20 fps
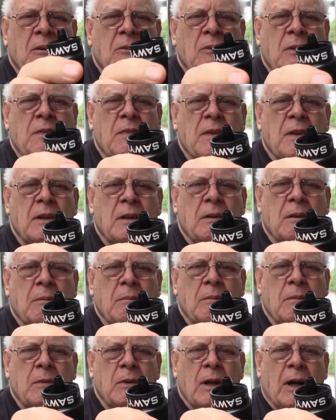with the
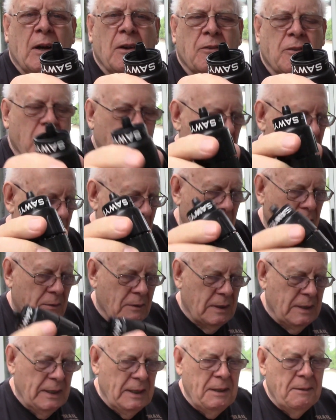nozzle here,
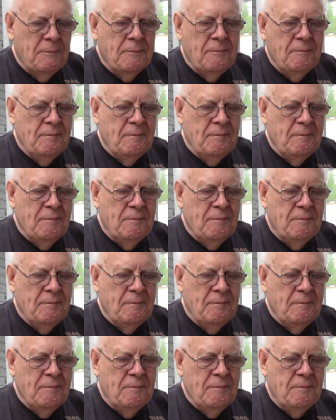okay?